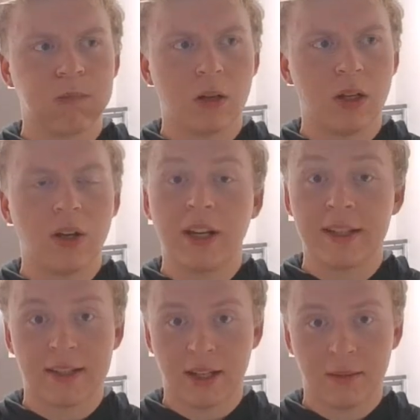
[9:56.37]

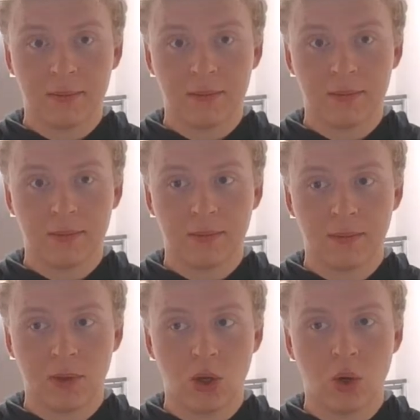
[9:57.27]
Nanense,
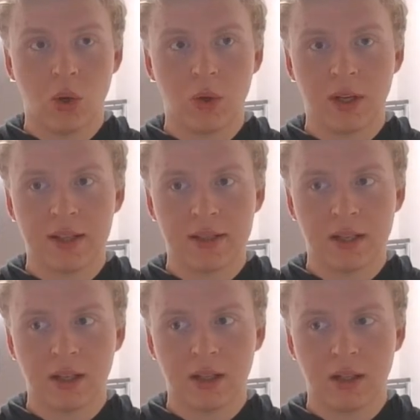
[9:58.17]
no Nense,
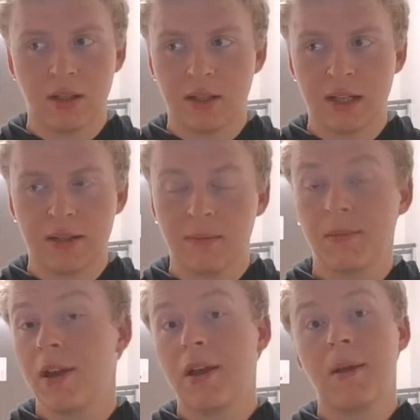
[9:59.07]
Nanen,
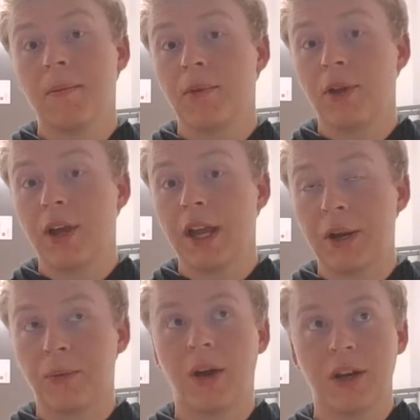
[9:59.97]

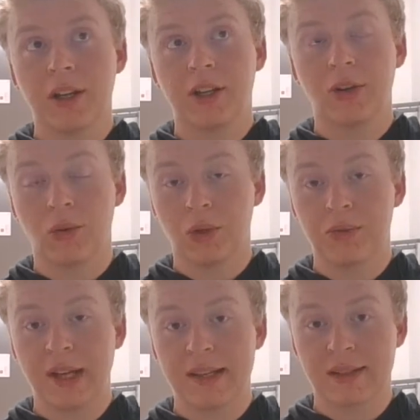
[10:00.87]
Erotic,
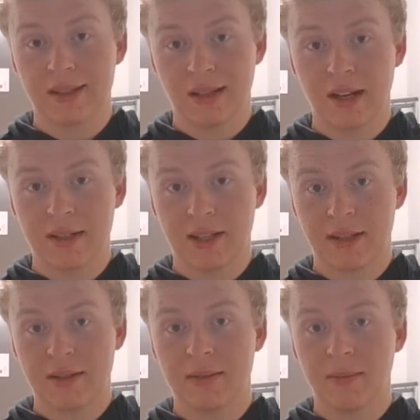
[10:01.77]
grotesque
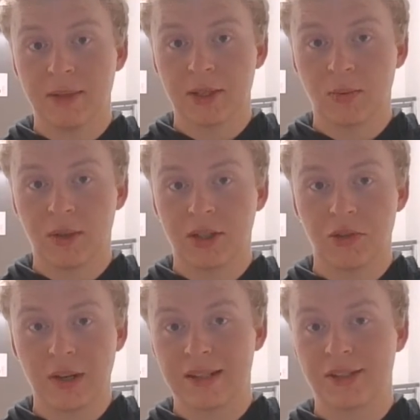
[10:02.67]
nonsense is what the
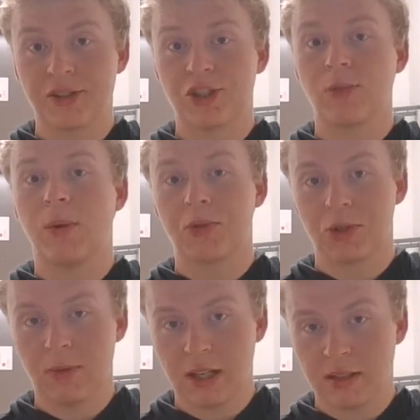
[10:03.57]
translation is supposed
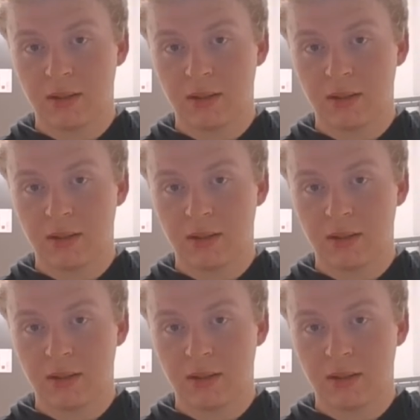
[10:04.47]
to be.